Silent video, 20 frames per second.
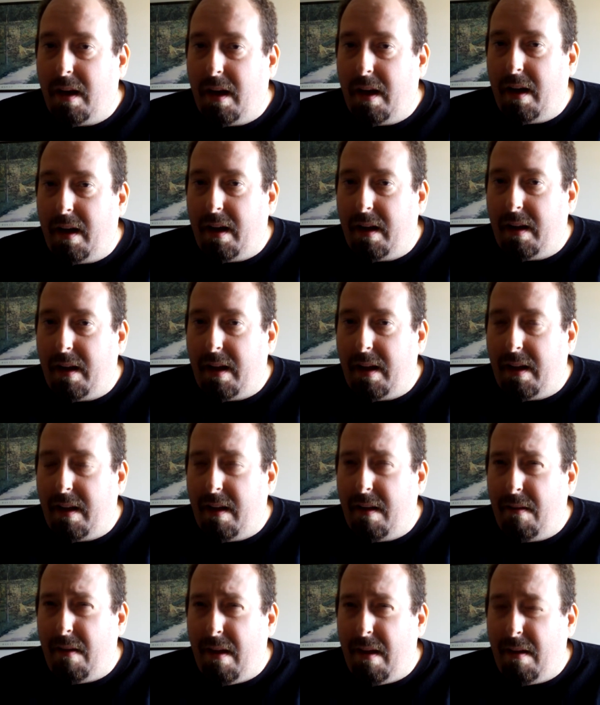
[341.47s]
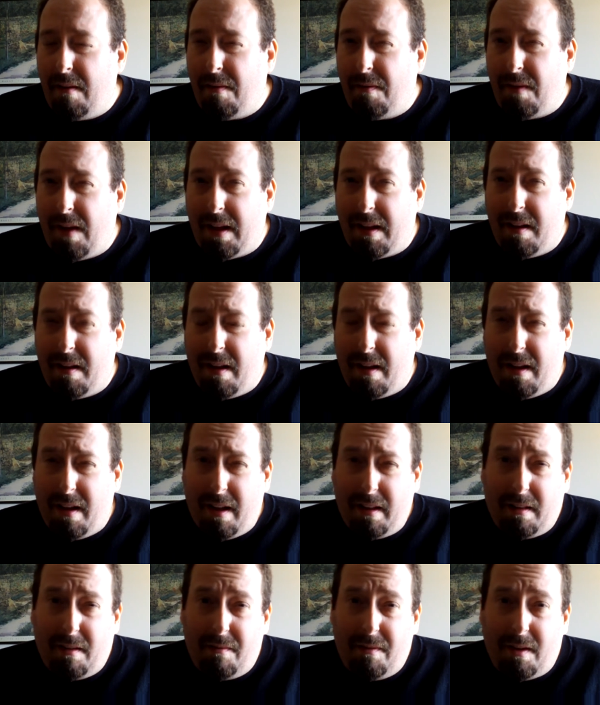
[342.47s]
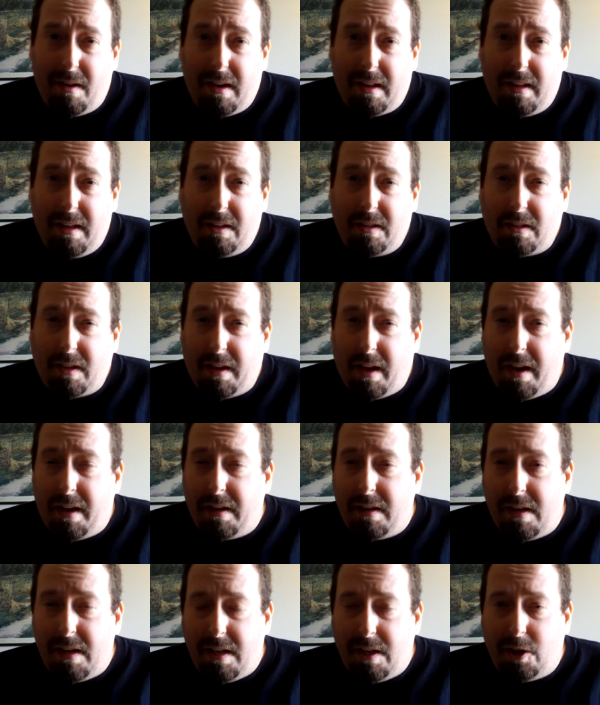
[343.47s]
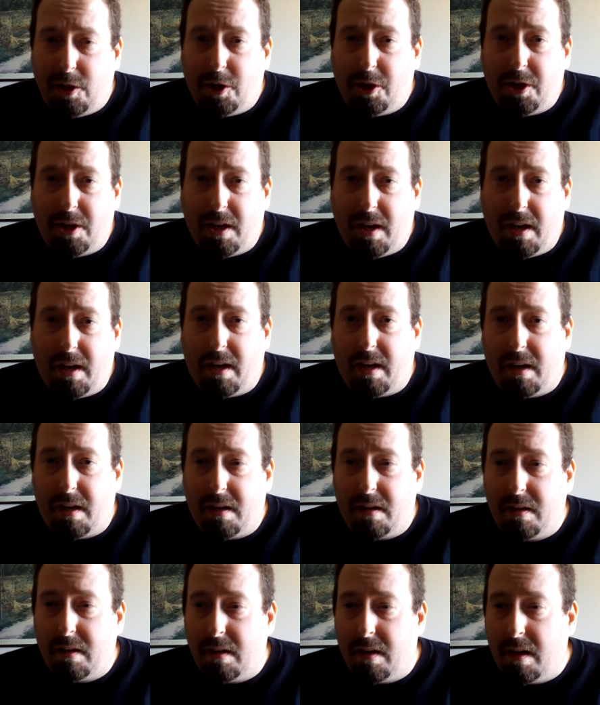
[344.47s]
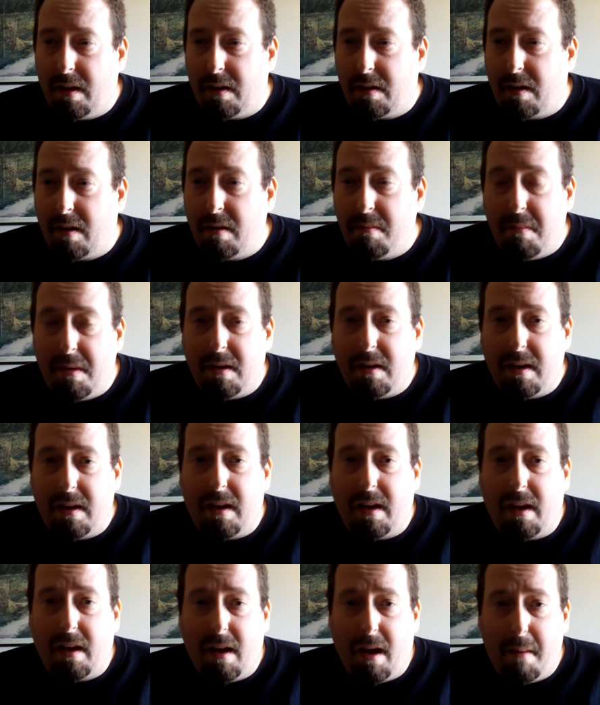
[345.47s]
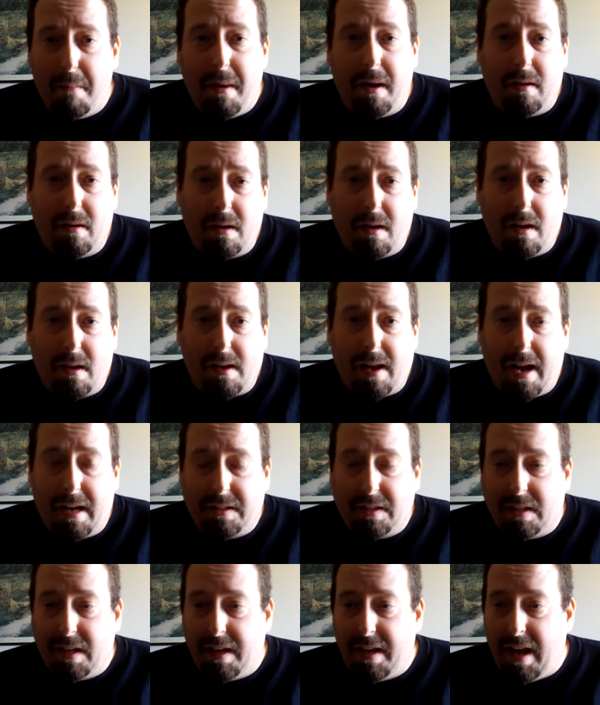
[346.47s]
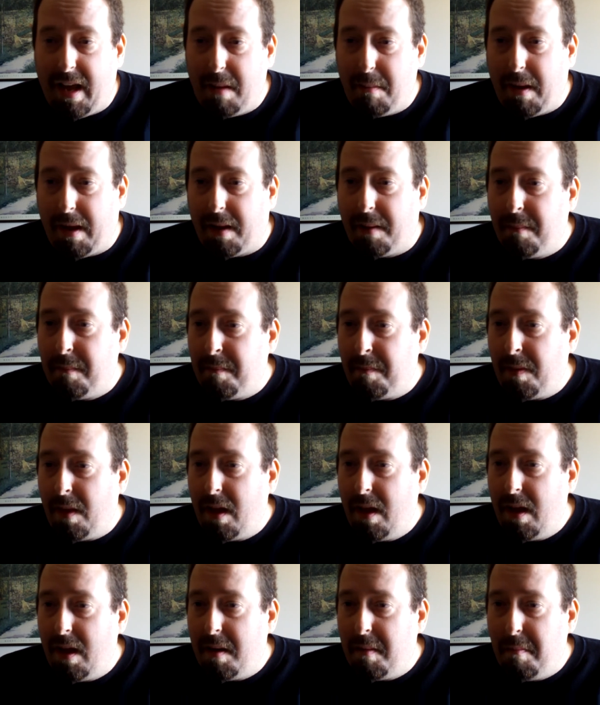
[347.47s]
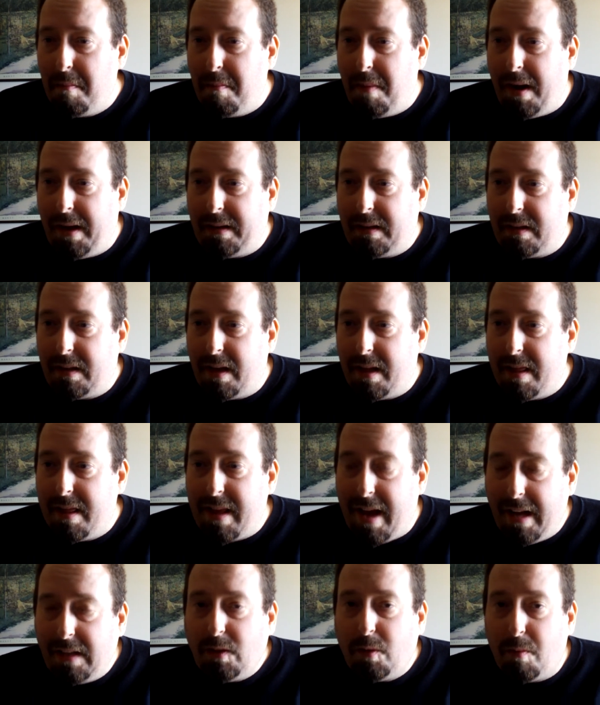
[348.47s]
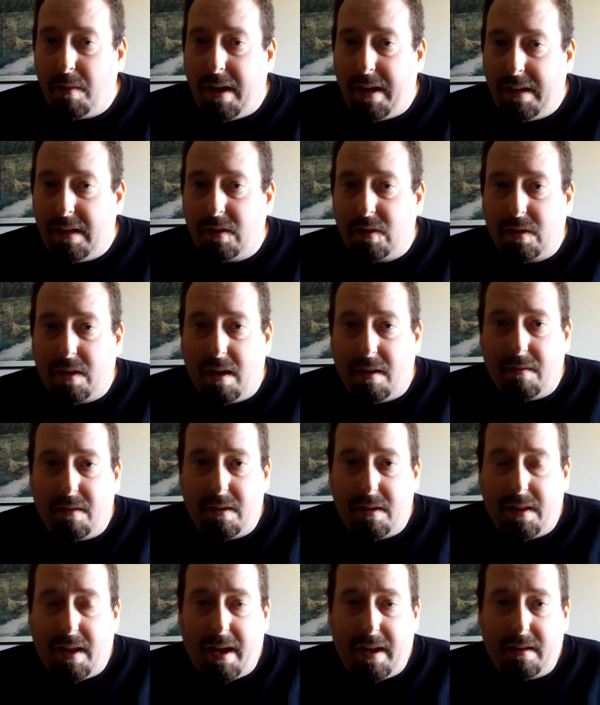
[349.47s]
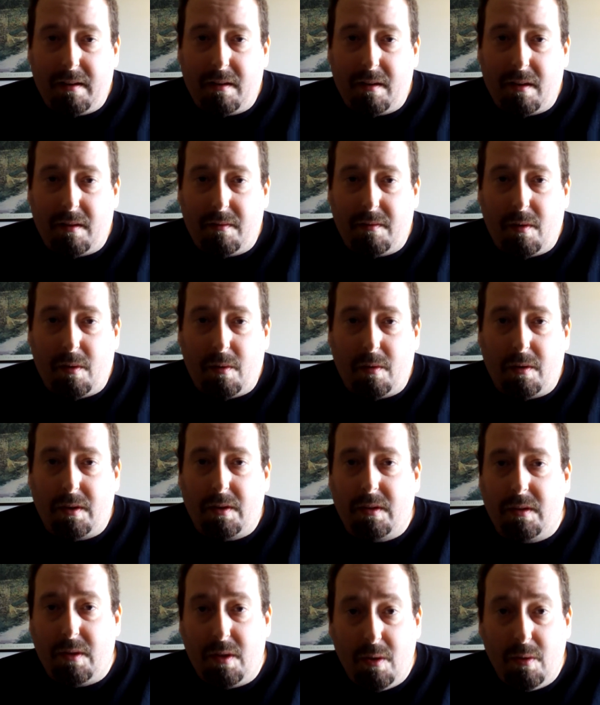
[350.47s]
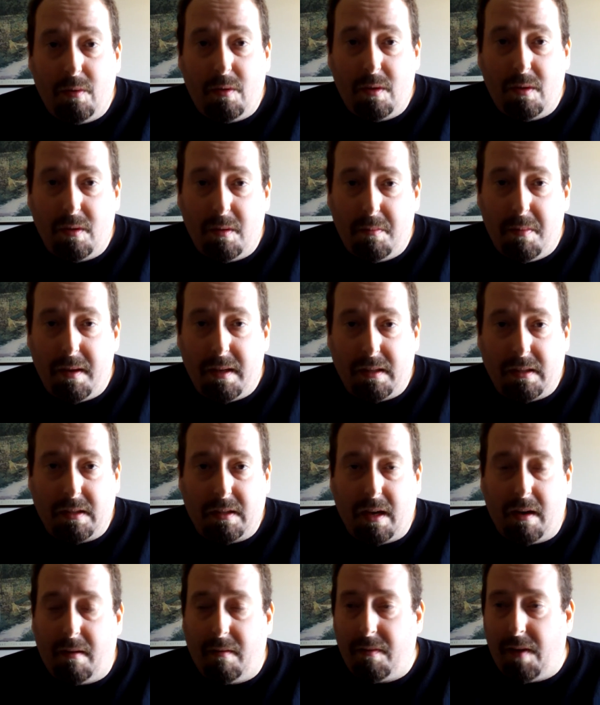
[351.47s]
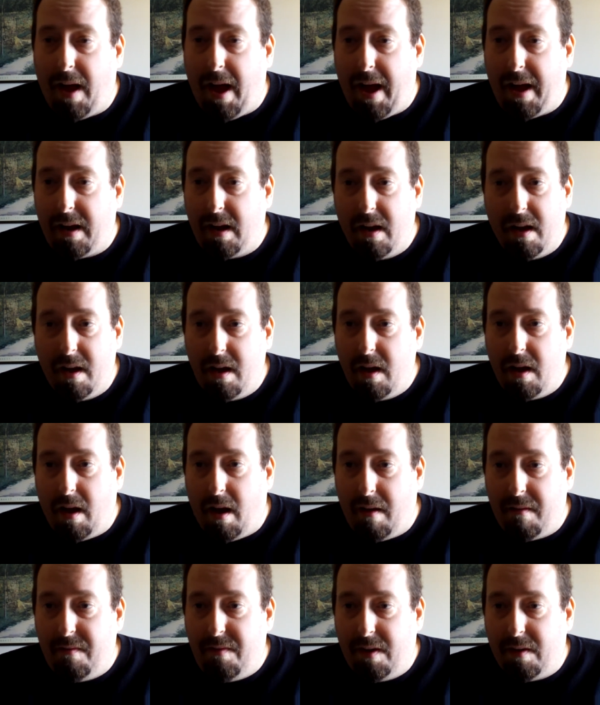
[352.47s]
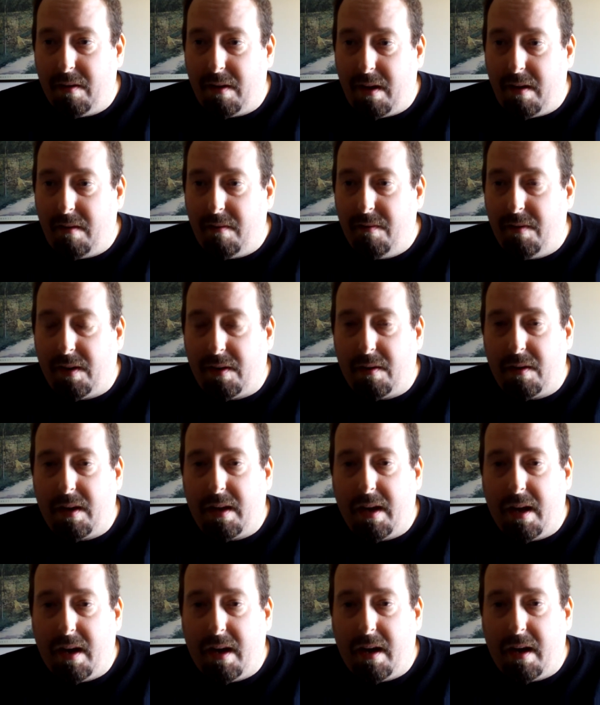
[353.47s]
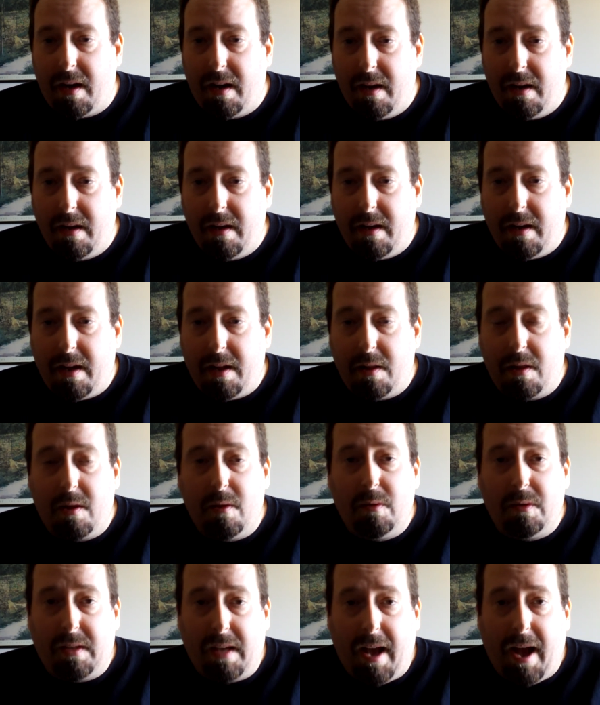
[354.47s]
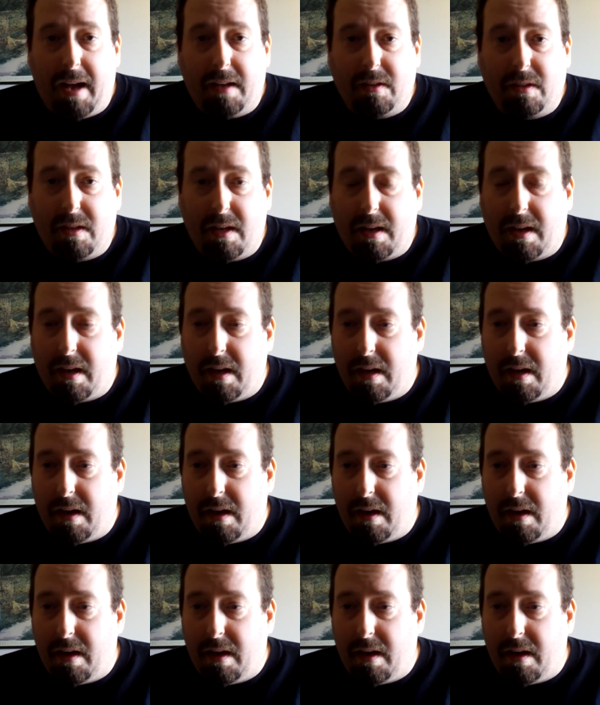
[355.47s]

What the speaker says: if at the very least, a niche community about classic gaming. But that's when I discovered that, of course, YouTube itself had a very, very enthusiastic